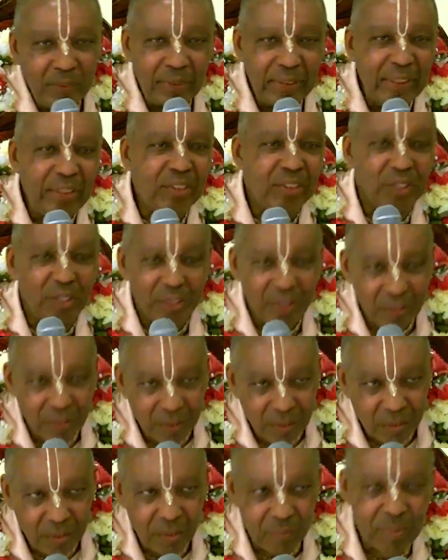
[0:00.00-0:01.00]
each
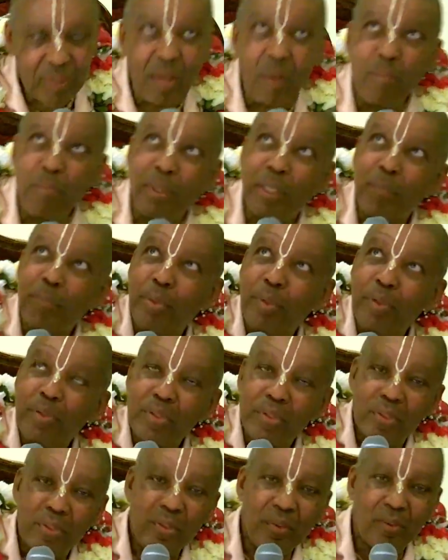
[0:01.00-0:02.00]
other, or some big
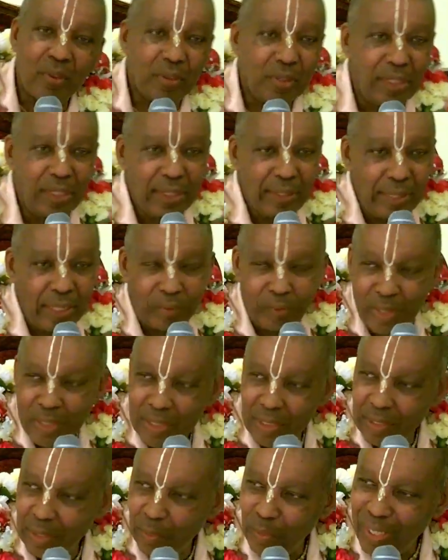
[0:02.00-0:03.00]
person, or like
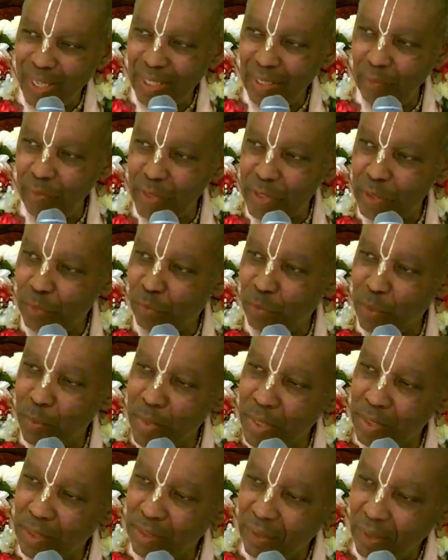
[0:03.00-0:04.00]
recently we had a visit
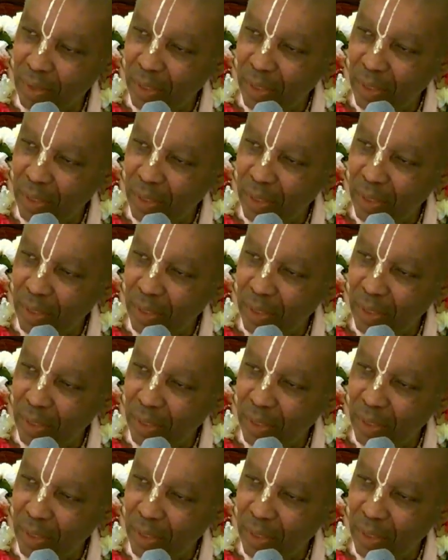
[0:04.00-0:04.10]
from the